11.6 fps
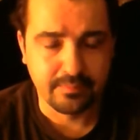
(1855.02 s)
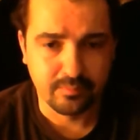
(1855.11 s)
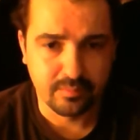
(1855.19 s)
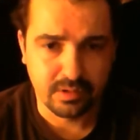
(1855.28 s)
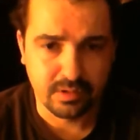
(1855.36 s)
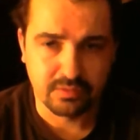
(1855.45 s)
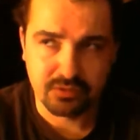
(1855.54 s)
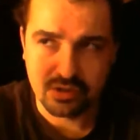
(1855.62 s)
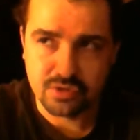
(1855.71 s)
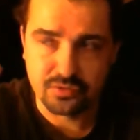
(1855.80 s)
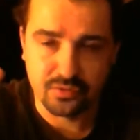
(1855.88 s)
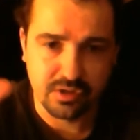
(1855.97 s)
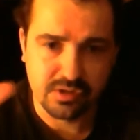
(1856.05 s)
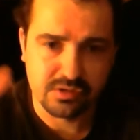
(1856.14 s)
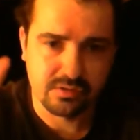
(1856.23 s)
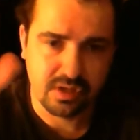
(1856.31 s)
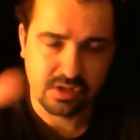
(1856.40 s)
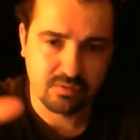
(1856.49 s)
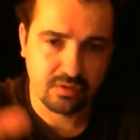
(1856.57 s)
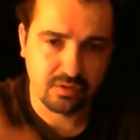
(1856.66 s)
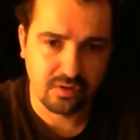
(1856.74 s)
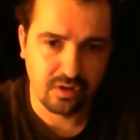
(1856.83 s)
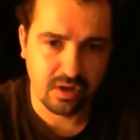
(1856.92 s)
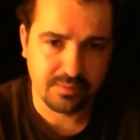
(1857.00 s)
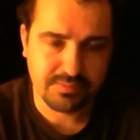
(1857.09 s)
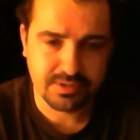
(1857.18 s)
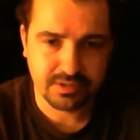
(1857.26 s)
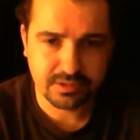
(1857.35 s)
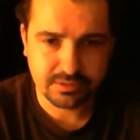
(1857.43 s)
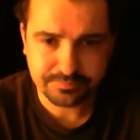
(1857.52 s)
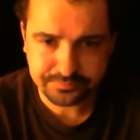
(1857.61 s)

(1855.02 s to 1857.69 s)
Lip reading: In the fridge freezer, that's where all the hops are.